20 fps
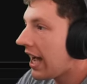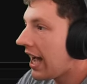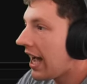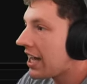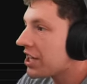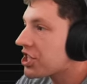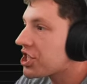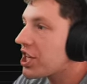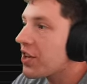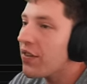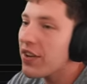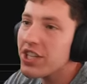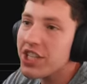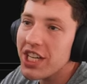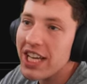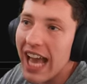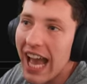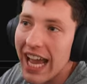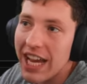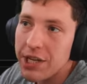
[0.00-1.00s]
Uh,
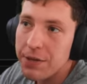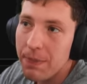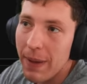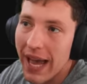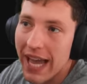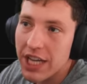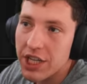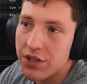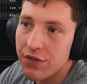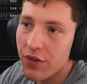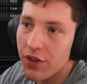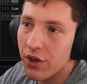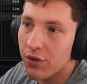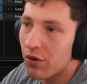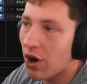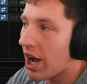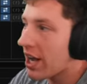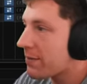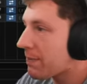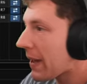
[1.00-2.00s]
seventy-eight pace for
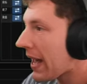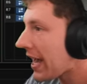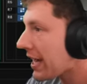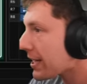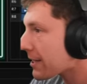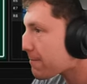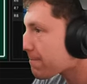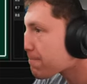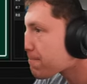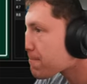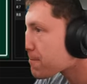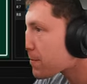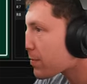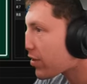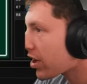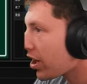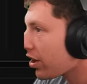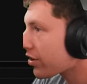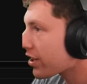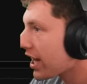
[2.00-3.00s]
the right back.
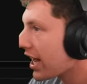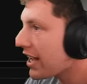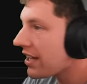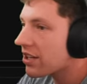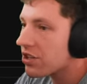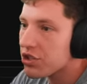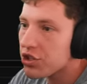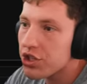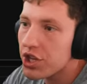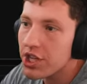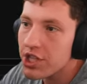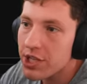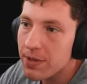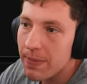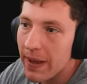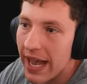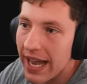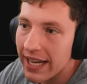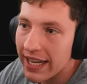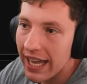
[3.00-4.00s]
Okay,
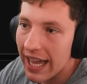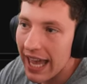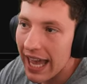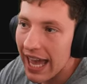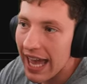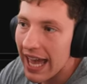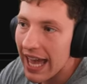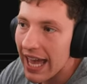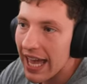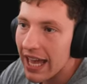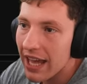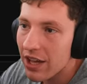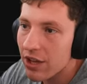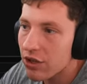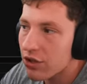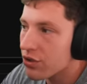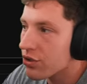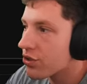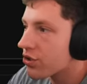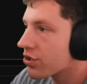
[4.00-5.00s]
centre back
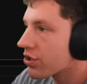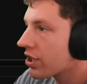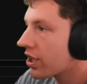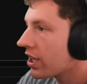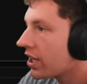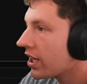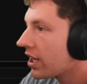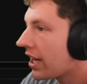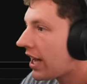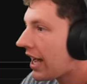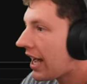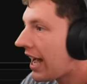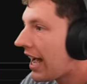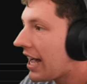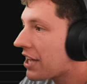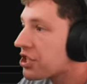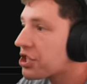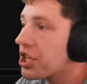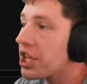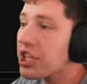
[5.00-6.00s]
has
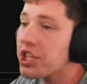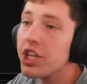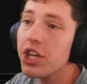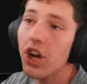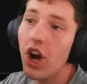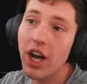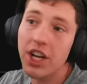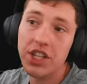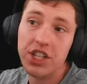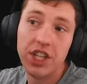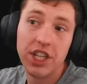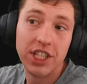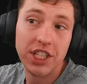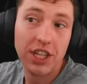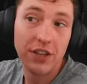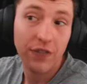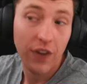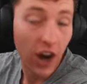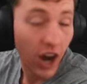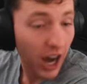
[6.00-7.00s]
uh, sixty-nine
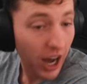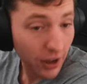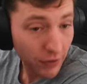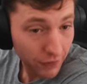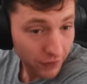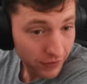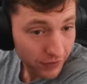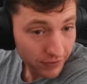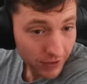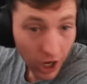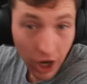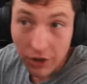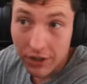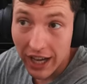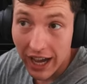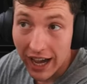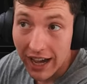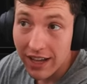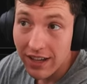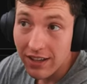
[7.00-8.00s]
sixty-five.
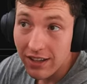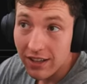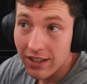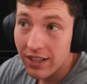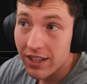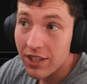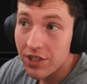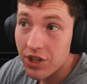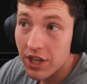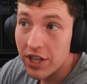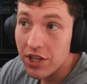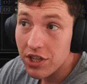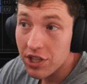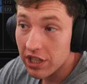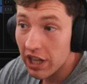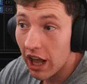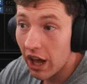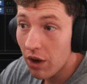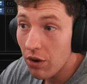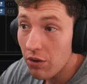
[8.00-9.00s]
Okay, so he's
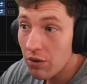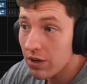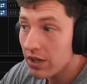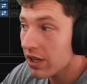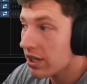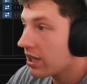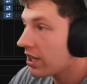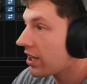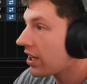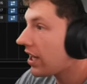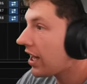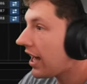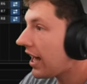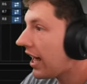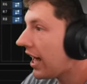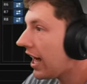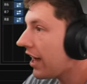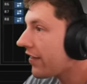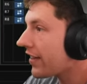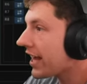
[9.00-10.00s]
slow.
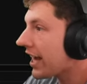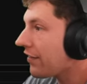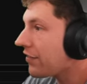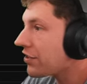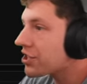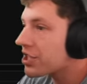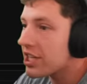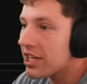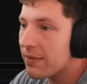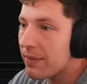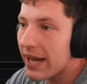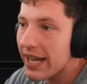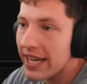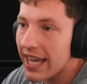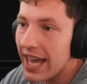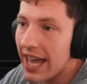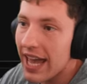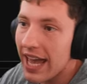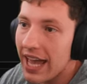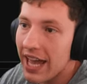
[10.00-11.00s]
Uh, the other centre
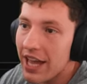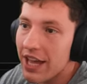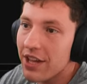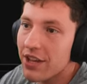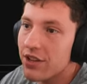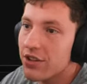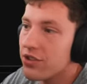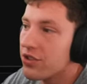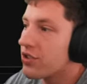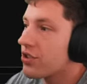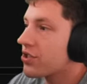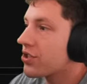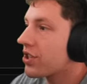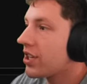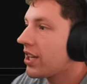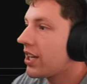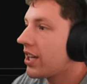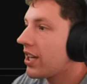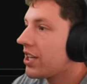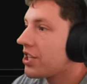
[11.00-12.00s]
back
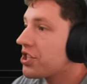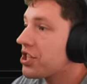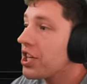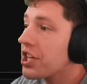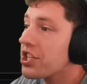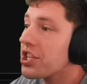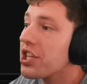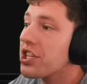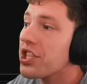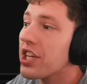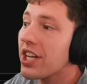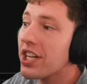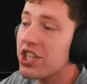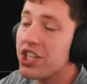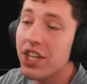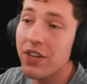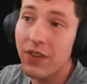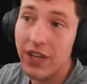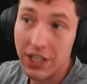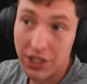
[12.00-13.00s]
has
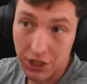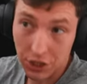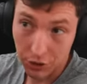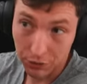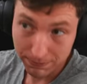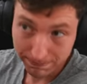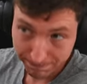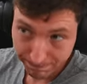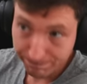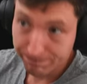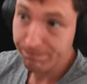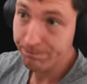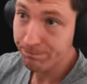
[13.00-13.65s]
sixty-six seventy-two.